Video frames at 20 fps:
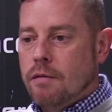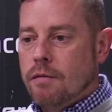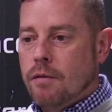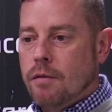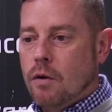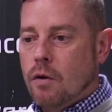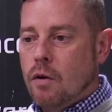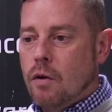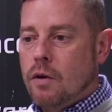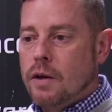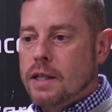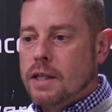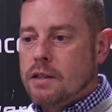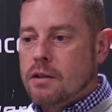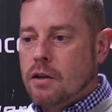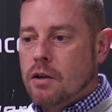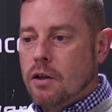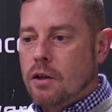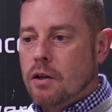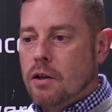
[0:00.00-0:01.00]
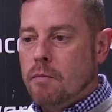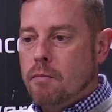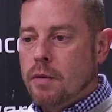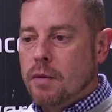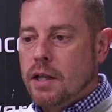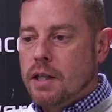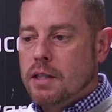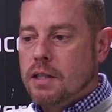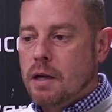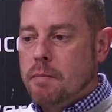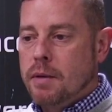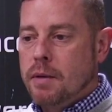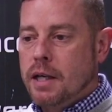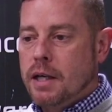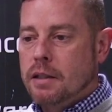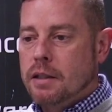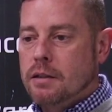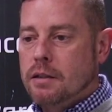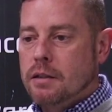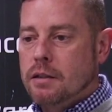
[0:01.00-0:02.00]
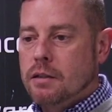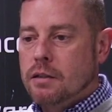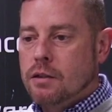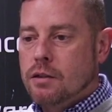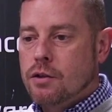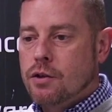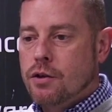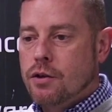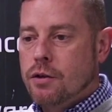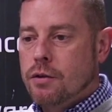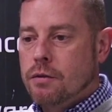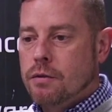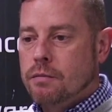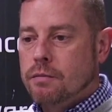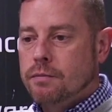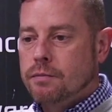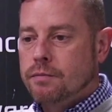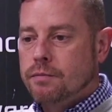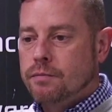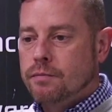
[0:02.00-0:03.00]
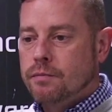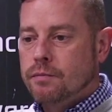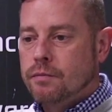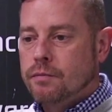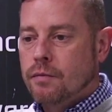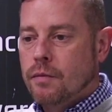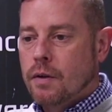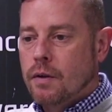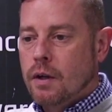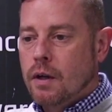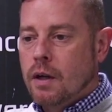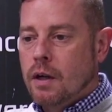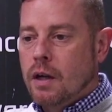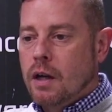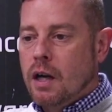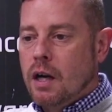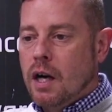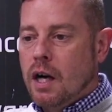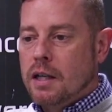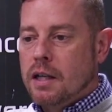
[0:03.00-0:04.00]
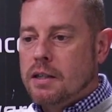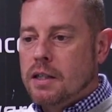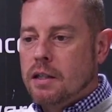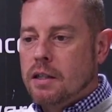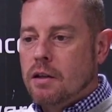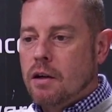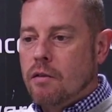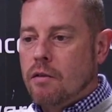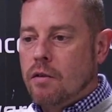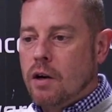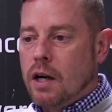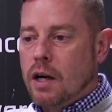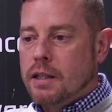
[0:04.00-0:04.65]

4 is not the number that I picked. True. I did not